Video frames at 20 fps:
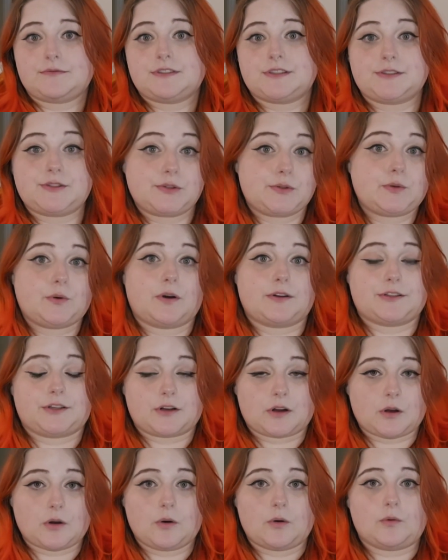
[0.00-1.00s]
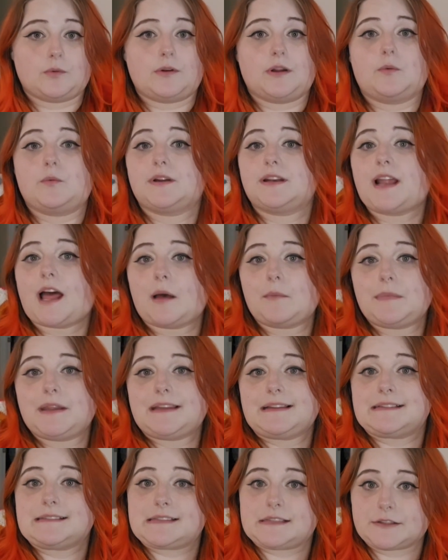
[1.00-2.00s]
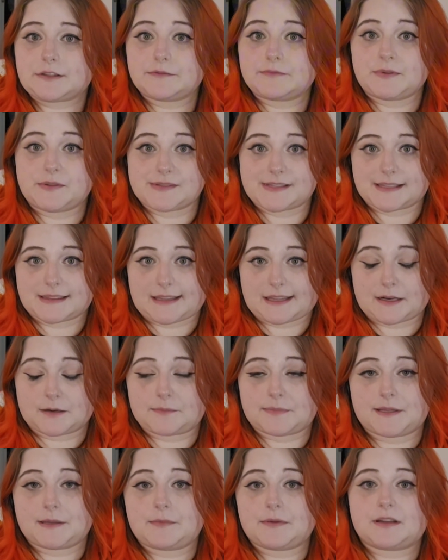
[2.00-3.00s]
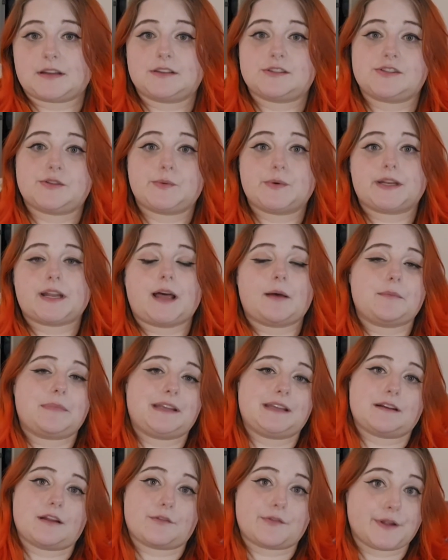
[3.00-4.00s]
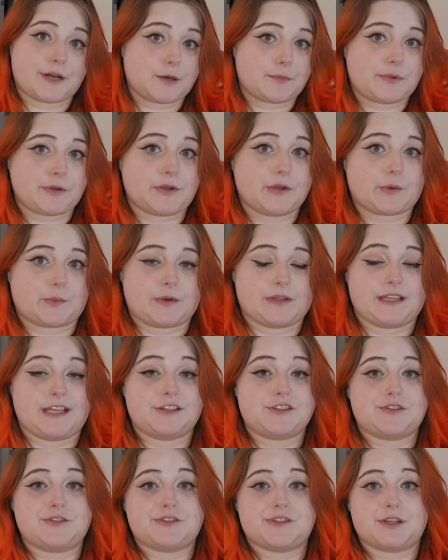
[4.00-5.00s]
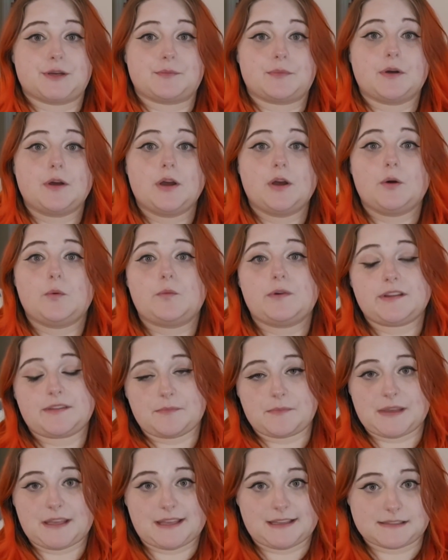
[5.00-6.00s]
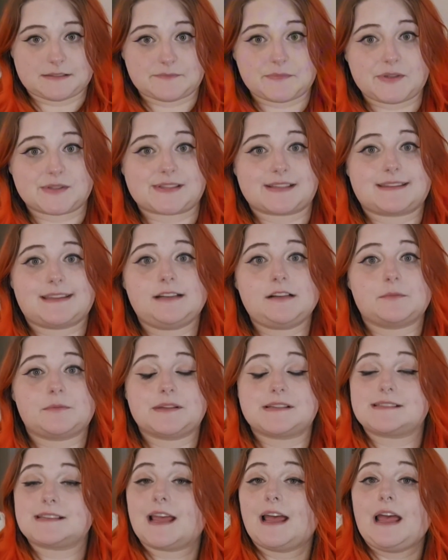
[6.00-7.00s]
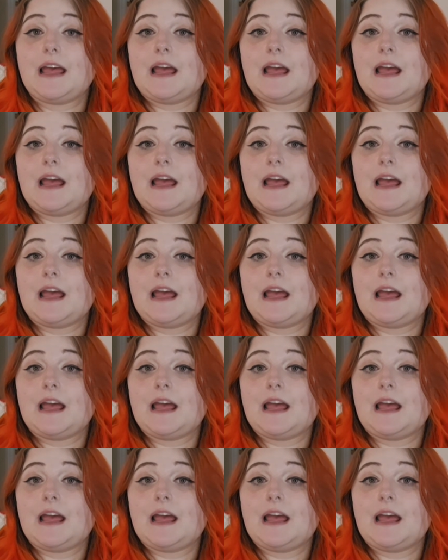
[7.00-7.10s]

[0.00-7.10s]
to do on your own would not be considered music therapy because you would not be in a therapeutic relationship with me as a music therapist.